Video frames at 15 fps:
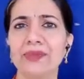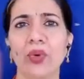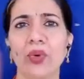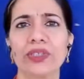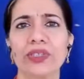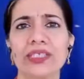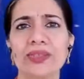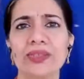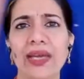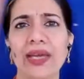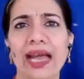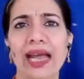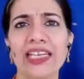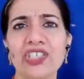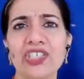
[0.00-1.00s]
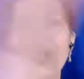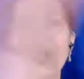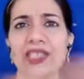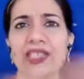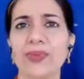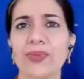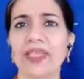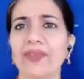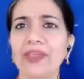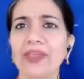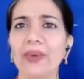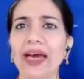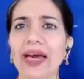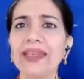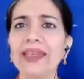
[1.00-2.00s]
No, this is where I chat with
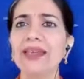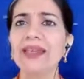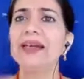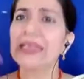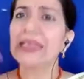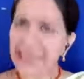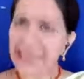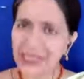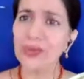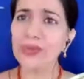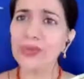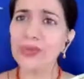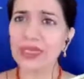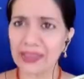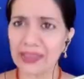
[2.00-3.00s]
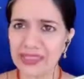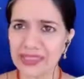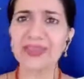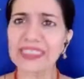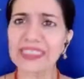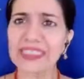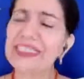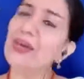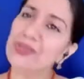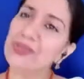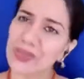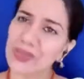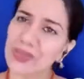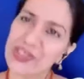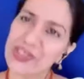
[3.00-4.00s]
everyone. Can you just read out
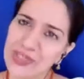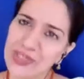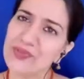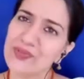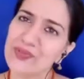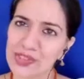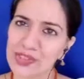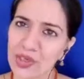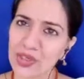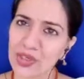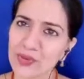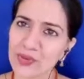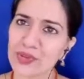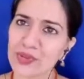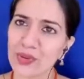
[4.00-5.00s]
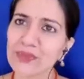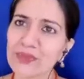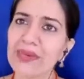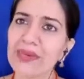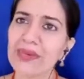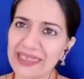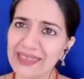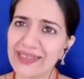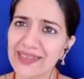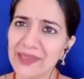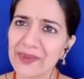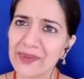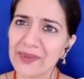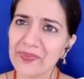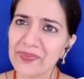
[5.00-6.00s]
the question for me, Saurabh, if you don't mind?
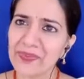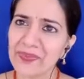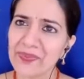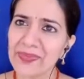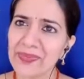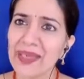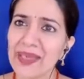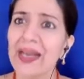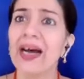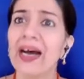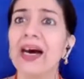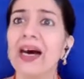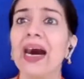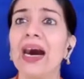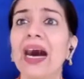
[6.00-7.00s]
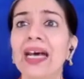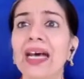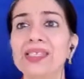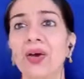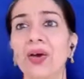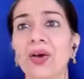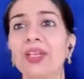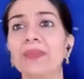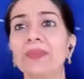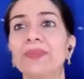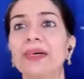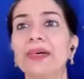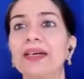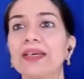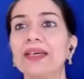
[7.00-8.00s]
Saurabh.
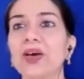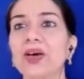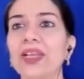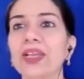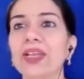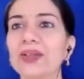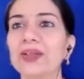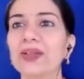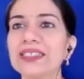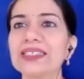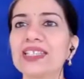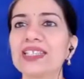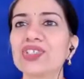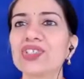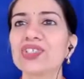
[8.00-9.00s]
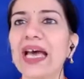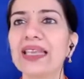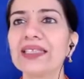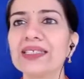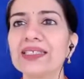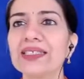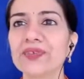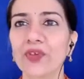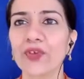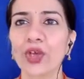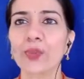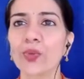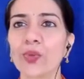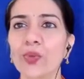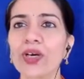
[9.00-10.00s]
Okay, now this is a challenge
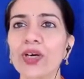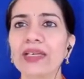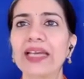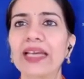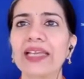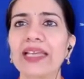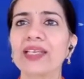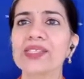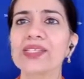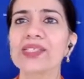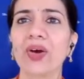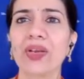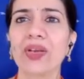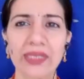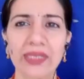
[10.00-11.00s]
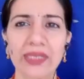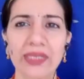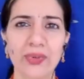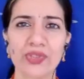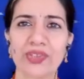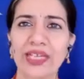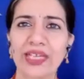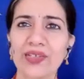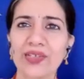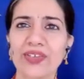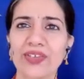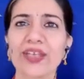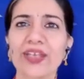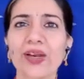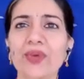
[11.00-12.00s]
for poor dinosaur me, who's trying to
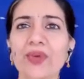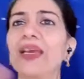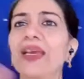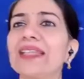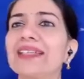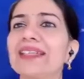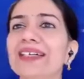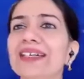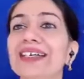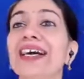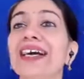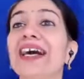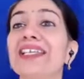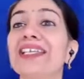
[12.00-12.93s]
figure out where the